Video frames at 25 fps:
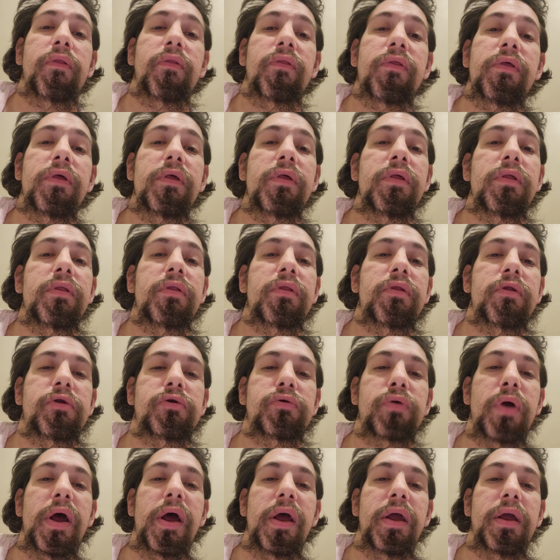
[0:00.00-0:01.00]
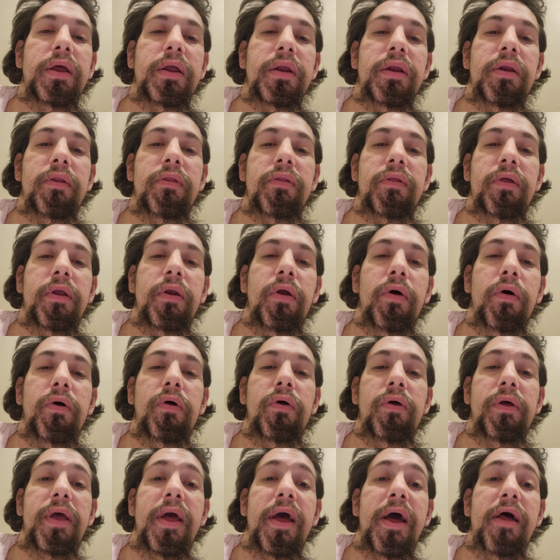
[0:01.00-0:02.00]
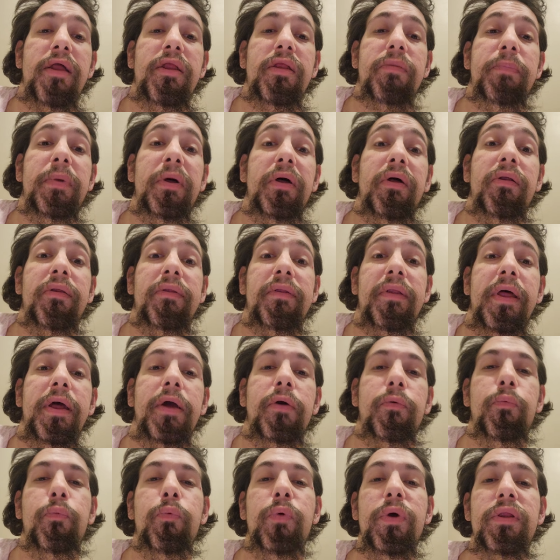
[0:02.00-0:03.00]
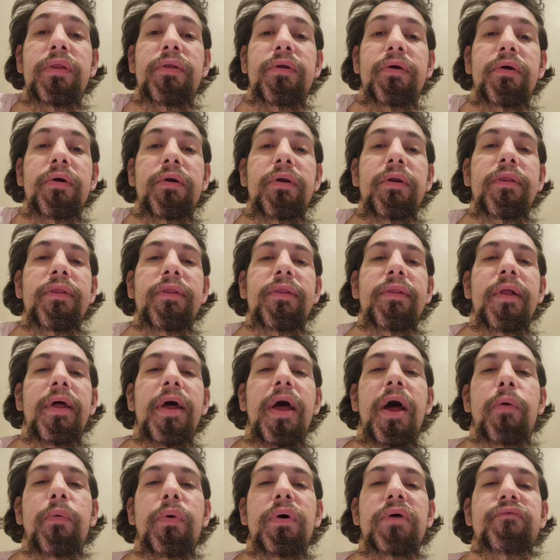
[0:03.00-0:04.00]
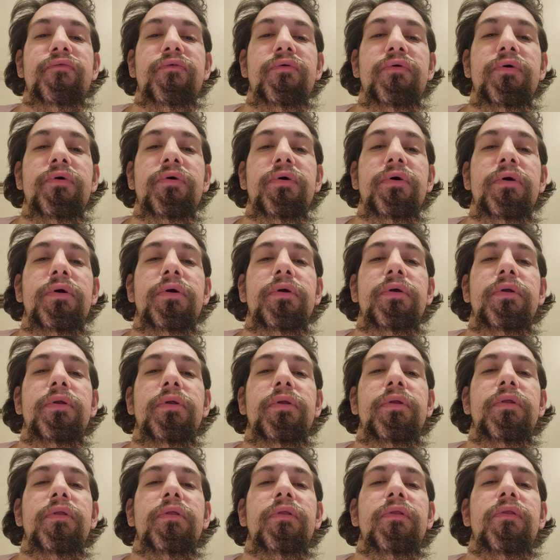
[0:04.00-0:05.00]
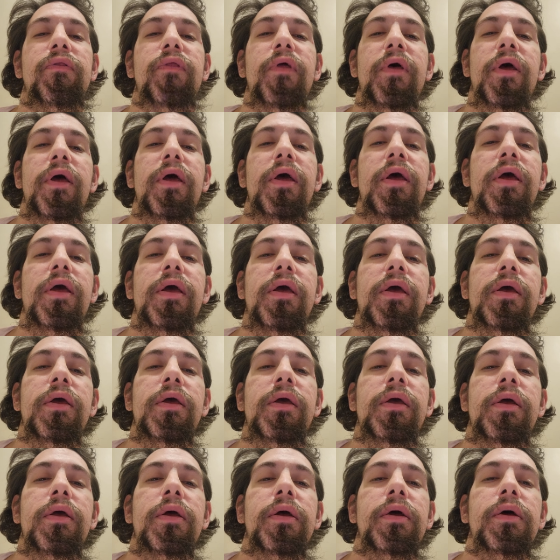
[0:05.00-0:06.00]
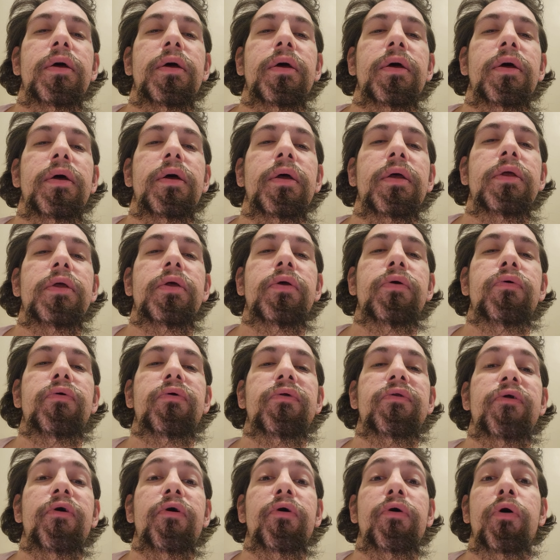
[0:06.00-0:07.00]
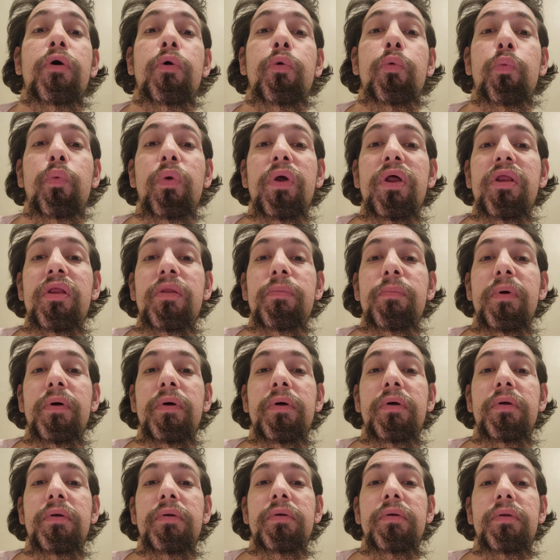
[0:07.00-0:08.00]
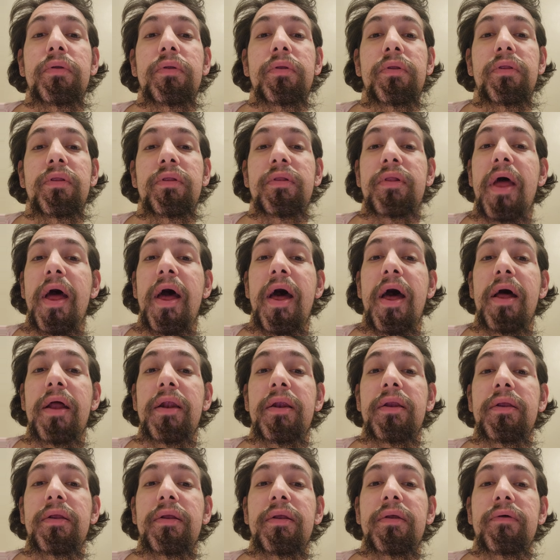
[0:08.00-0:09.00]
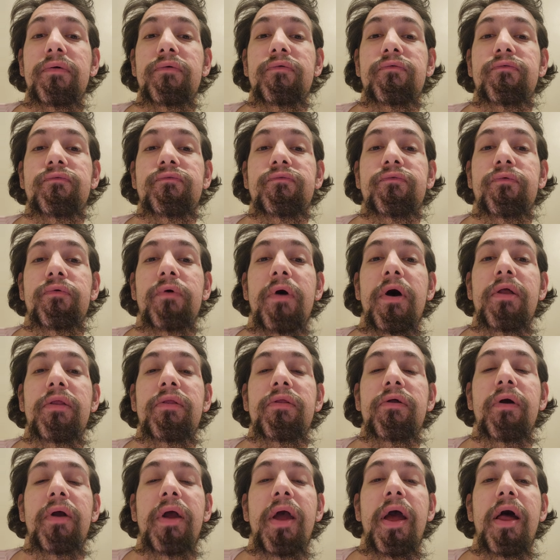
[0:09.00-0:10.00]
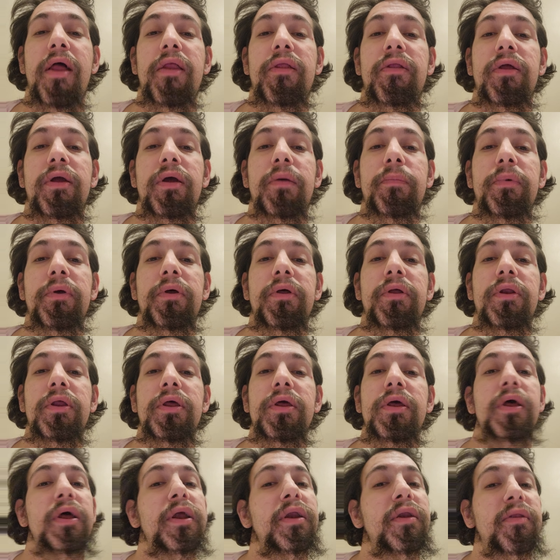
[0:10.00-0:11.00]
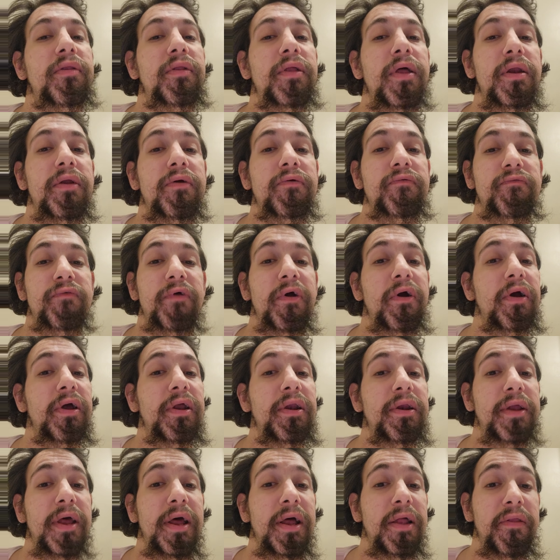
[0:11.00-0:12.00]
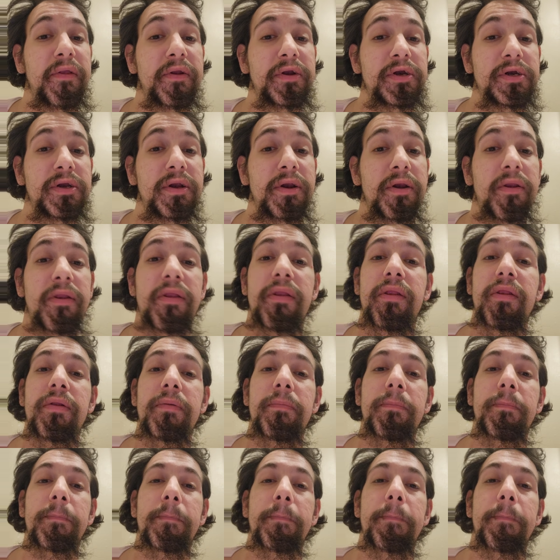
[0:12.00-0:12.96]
these dragons can all cast spells like wizards. However, they use their charisma stat for as their casting ability instead of their intelligence.